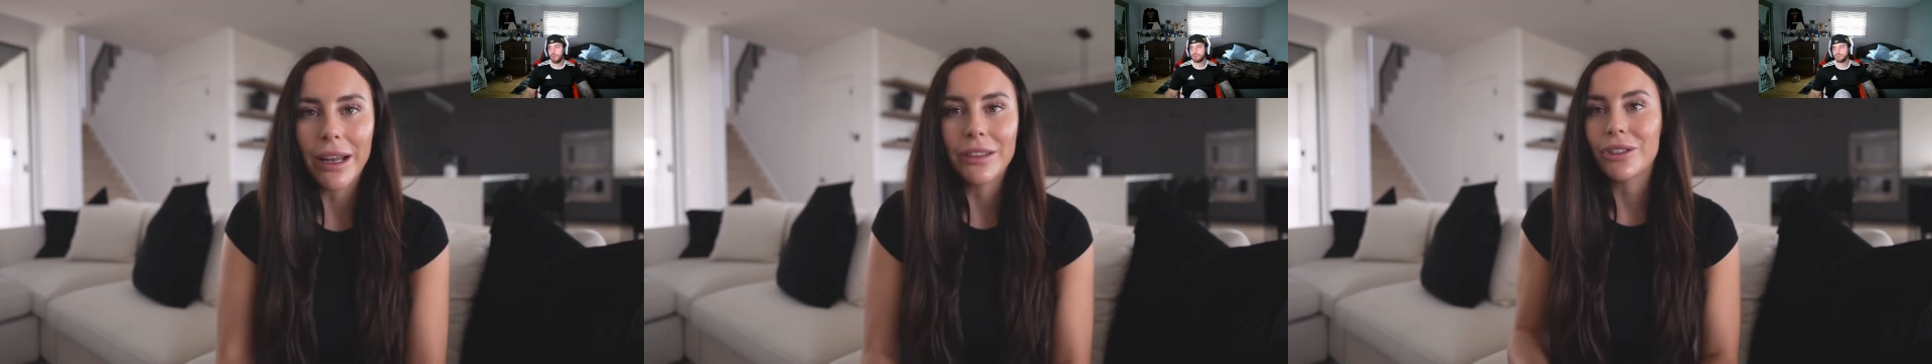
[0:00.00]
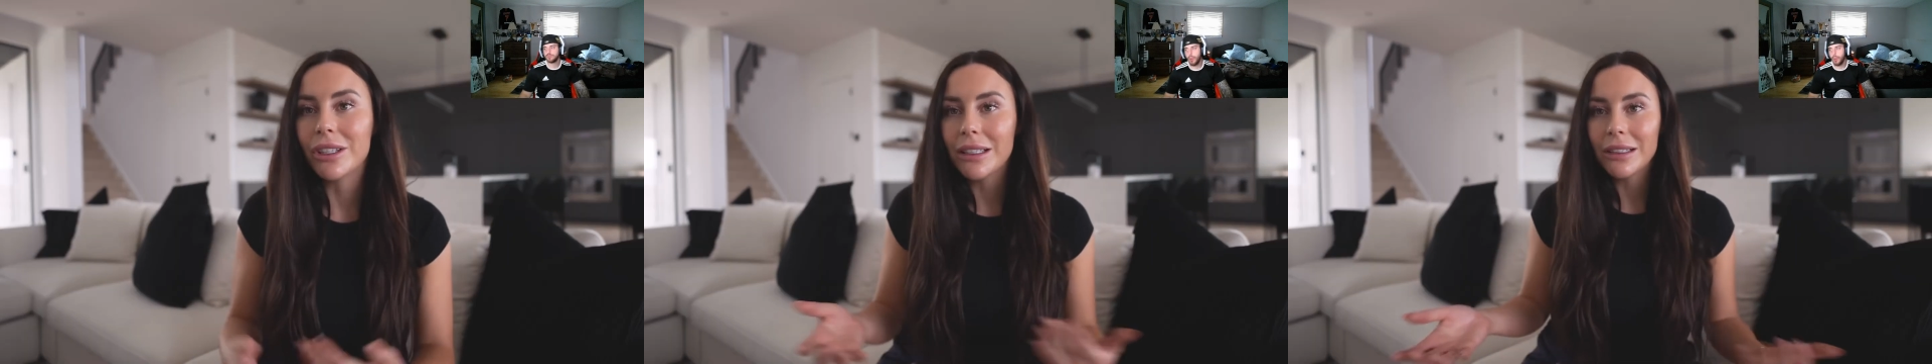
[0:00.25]

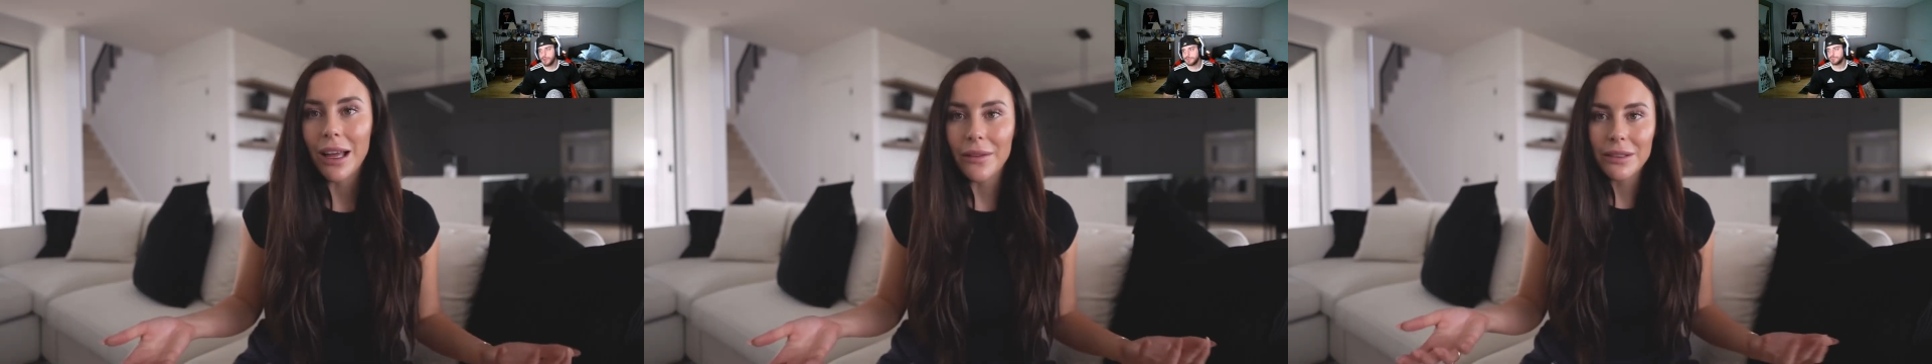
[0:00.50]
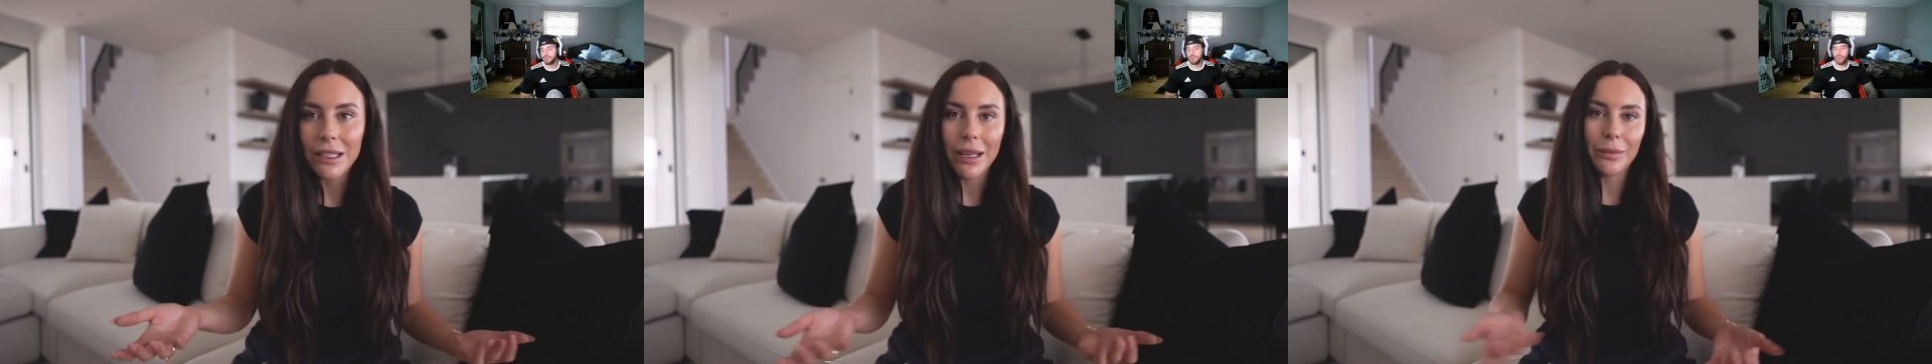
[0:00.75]
and she
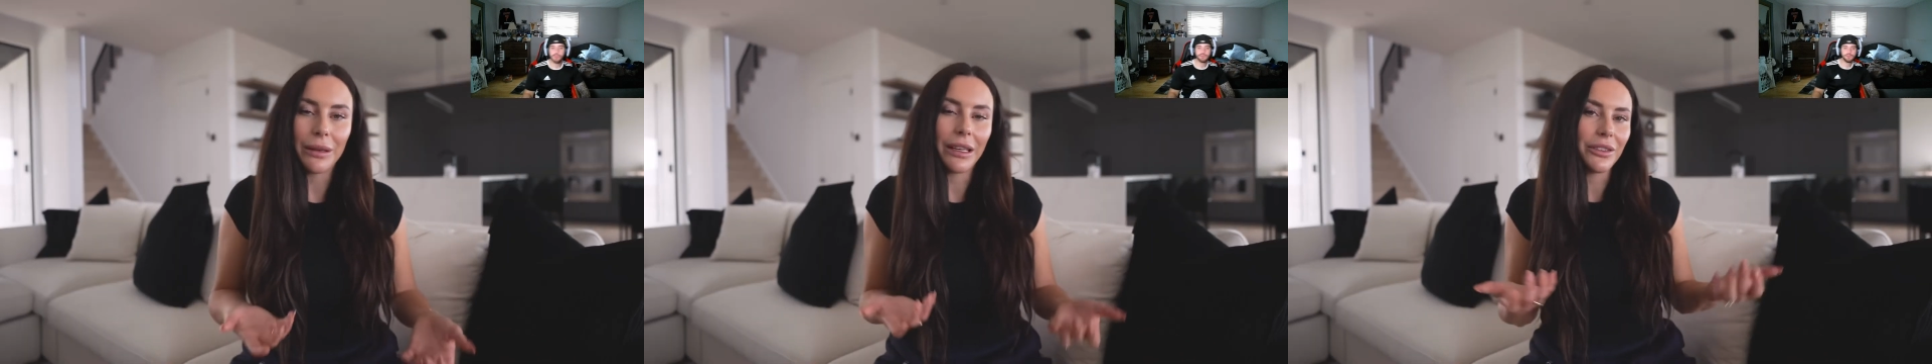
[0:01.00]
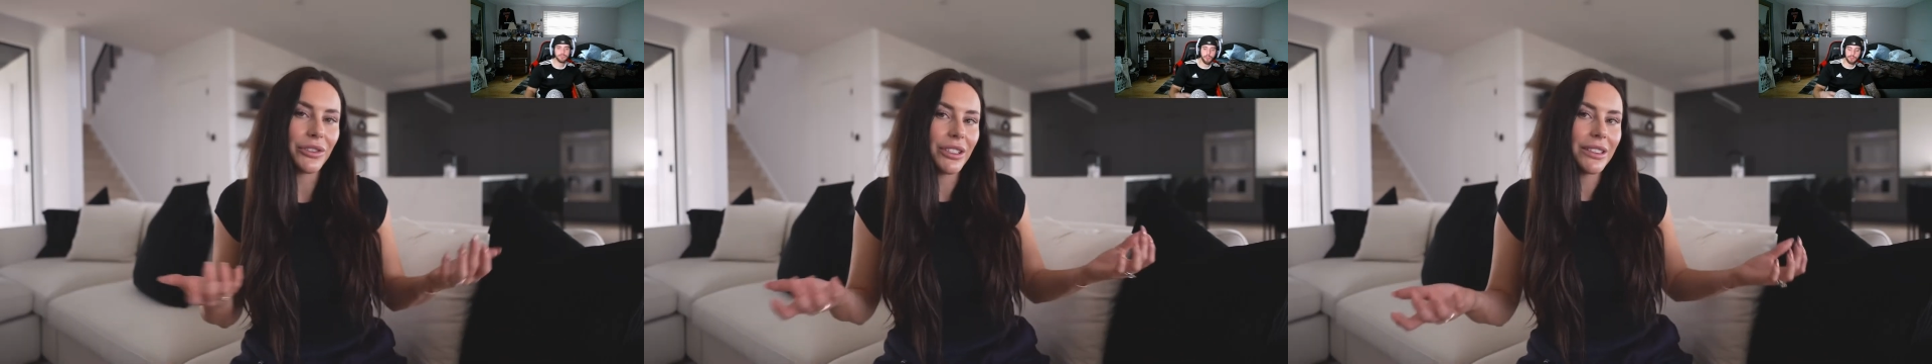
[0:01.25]
loves it
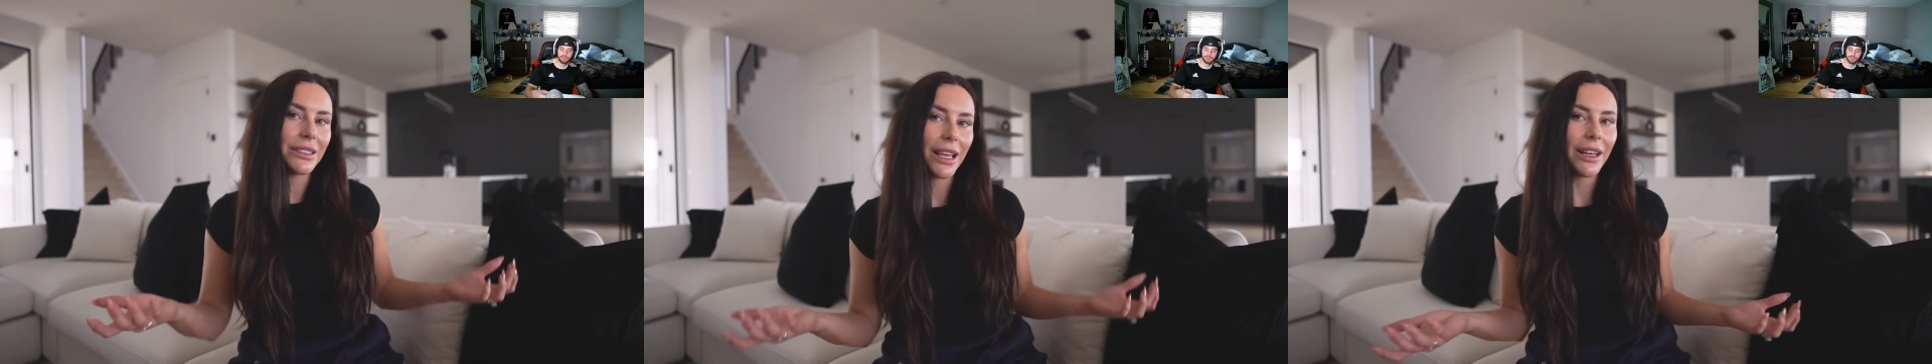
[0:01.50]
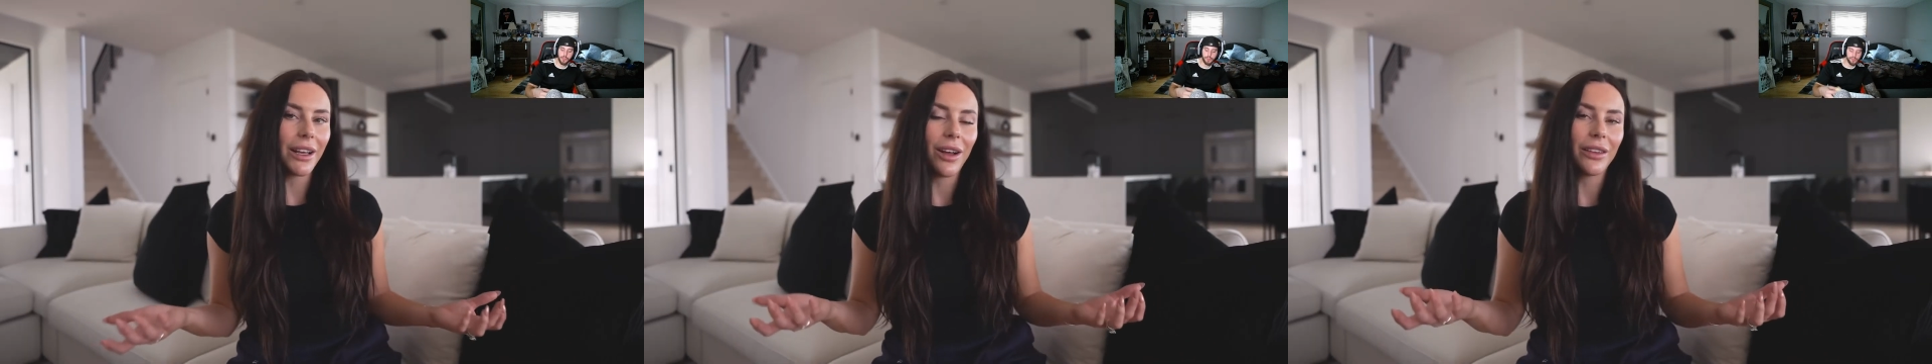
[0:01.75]
because she's
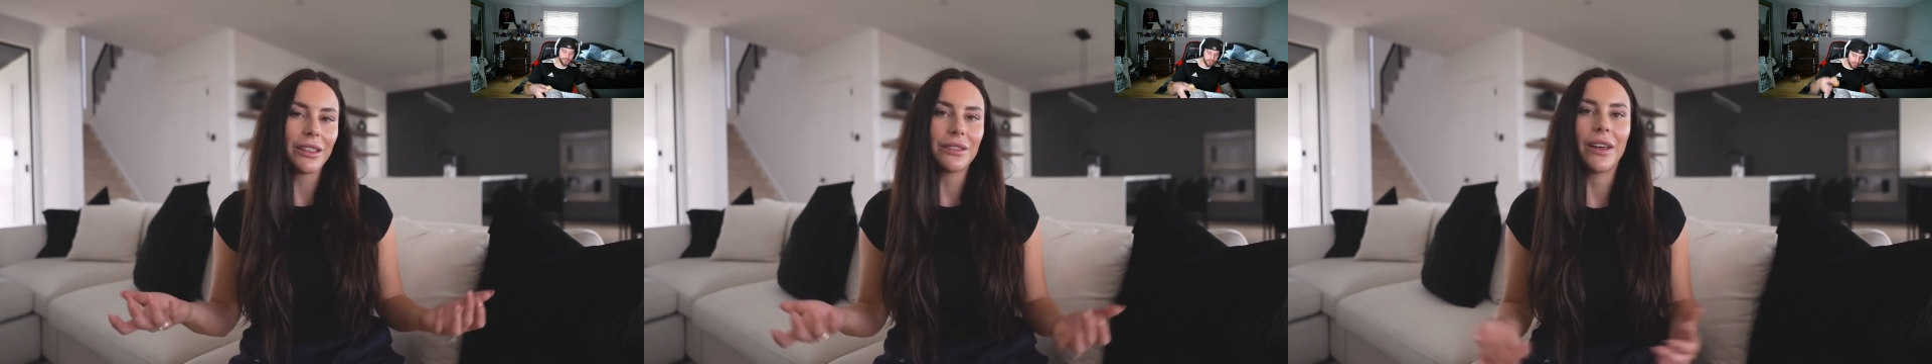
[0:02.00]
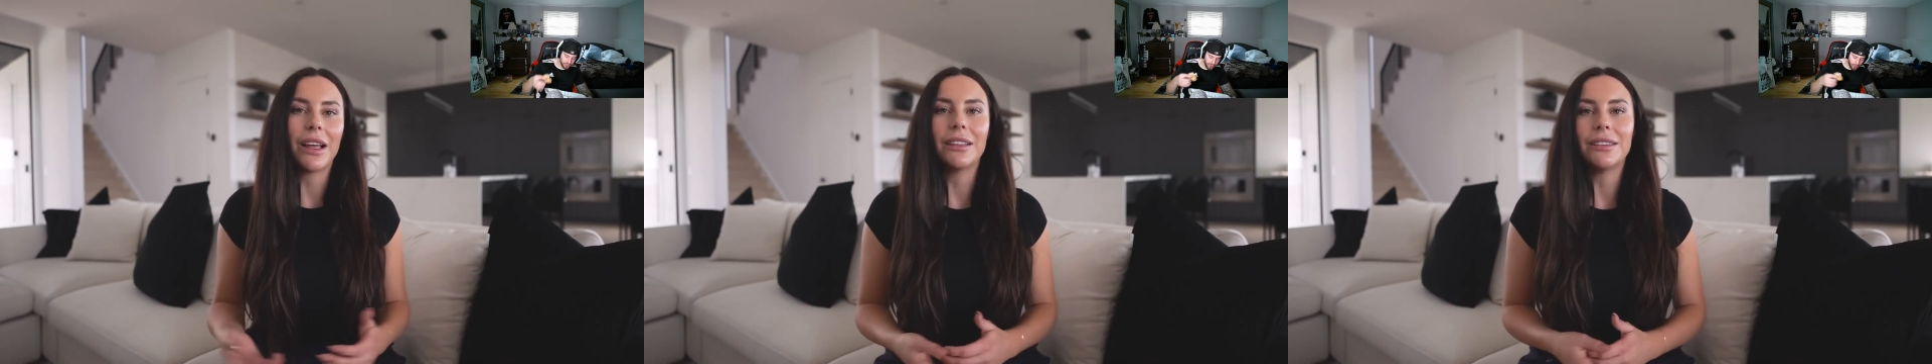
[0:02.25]
getting all this
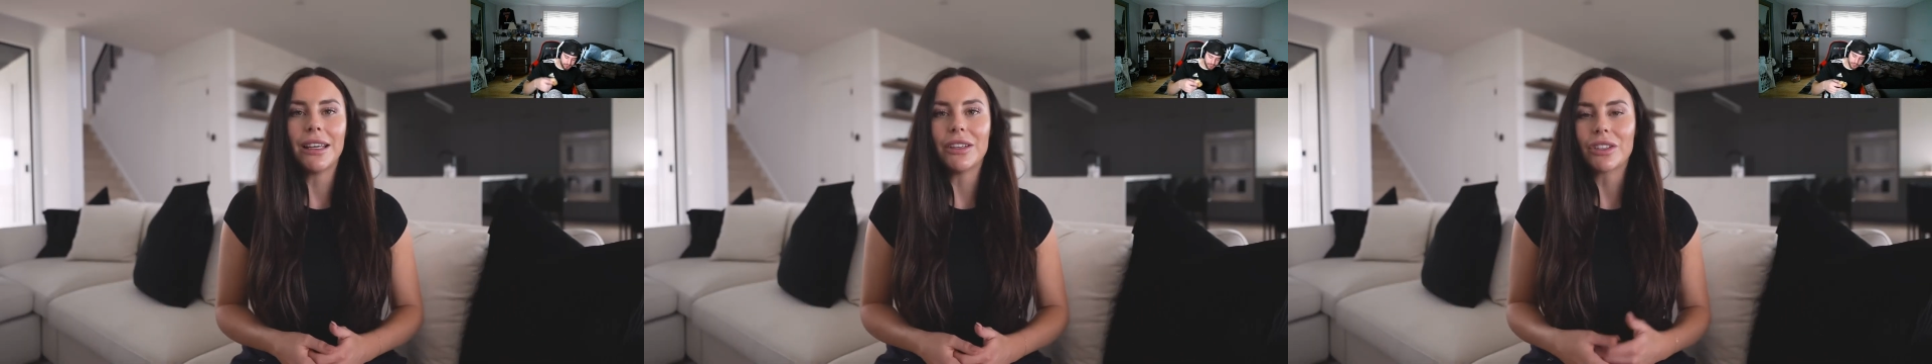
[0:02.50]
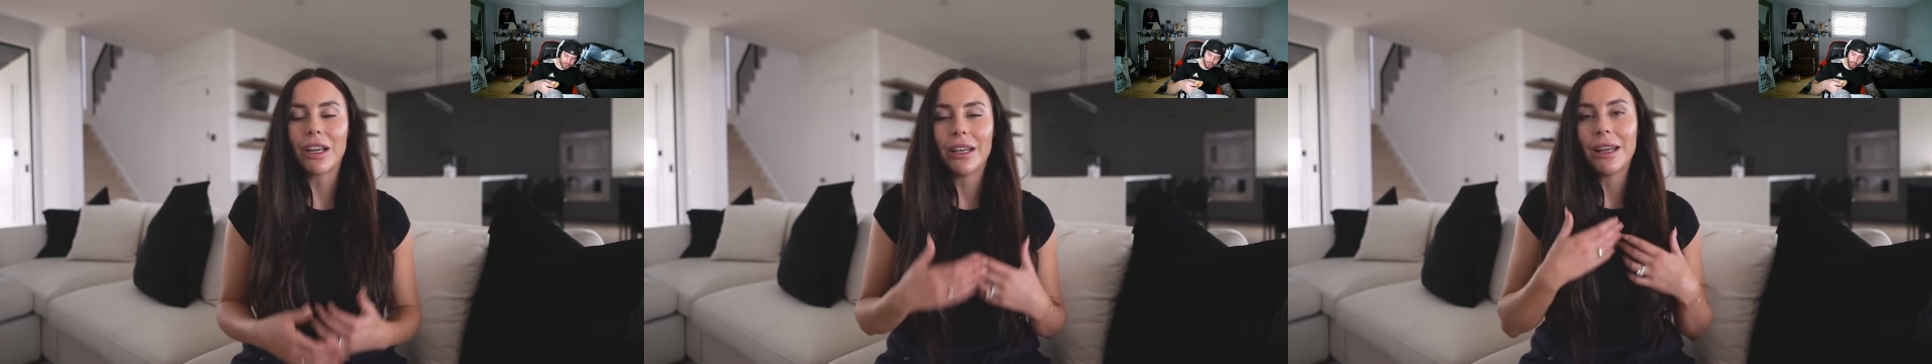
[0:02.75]

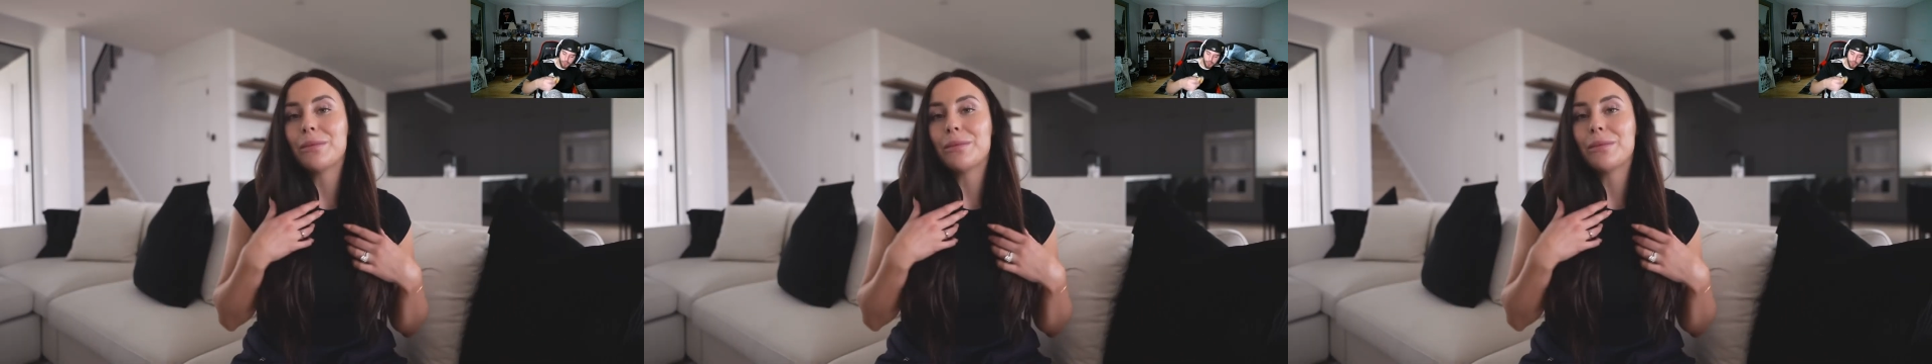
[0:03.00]
validation,